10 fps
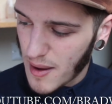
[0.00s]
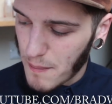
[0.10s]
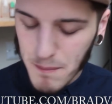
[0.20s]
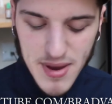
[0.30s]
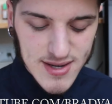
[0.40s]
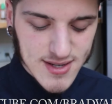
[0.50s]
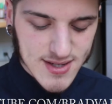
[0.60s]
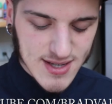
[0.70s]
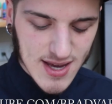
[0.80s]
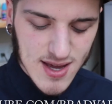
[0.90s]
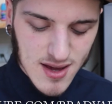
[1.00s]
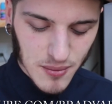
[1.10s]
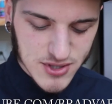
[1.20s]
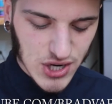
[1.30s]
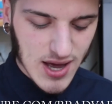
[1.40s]
mint tea,
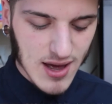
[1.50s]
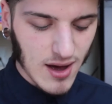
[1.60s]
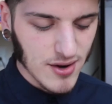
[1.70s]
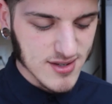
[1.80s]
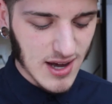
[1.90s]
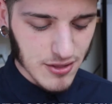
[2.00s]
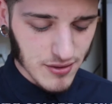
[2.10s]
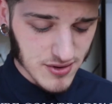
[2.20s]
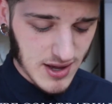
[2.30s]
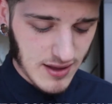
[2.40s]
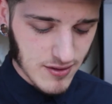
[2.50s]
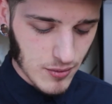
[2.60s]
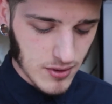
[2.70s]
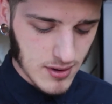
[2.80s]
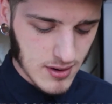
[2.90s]
which honestly I thought I was going to hate this
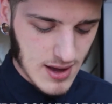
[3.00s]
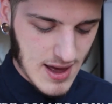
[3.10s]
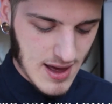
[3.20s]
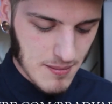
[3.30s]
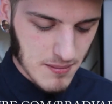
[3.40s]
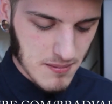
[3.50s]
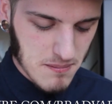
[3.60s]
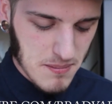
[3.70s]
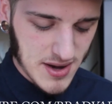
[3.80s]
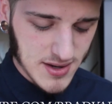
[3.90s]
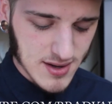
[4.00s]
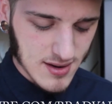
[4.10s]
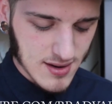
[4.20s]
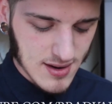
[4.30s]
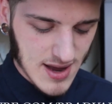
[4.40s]
one. Mint
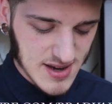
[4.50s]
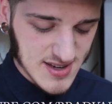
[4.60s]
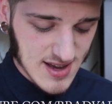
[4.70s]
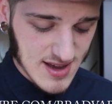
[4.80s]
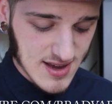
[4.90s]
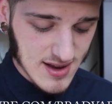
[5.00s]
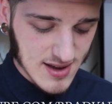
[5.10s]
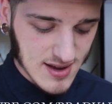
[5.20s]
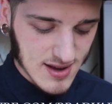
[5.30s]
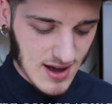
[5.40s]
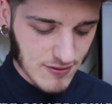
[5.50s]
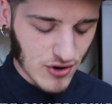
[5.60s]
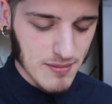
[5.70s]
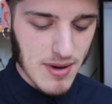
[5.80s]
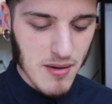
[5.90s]
and tea. I've
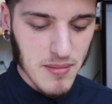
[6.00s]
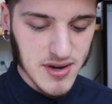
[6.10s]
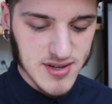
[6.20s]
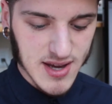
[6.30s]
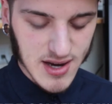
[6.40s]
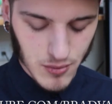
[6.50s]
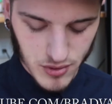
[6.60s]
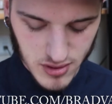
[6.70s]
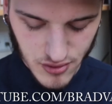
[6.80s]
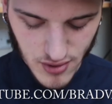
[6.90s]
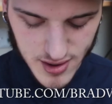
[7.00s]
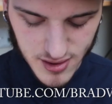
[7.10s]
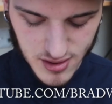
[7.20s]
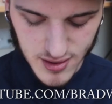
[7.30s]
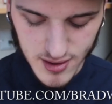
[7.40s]
tried peppermint tea and it wasn't the
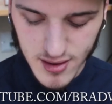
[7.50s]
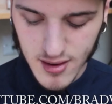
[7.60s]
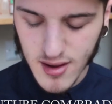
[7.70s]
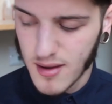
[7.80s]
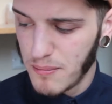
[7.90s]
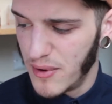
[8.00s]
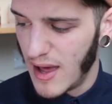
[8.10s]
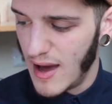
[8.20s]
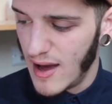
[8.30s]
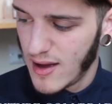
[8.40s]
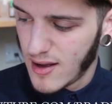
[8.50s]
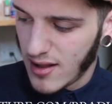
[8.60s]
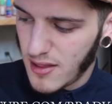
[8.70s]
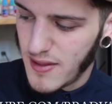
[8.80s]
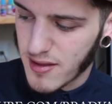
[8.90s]
grandest thing. But
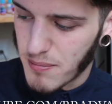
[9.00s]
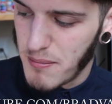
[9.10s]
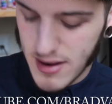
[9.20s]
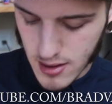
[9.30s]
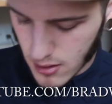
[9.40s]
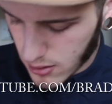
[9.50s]
this mint,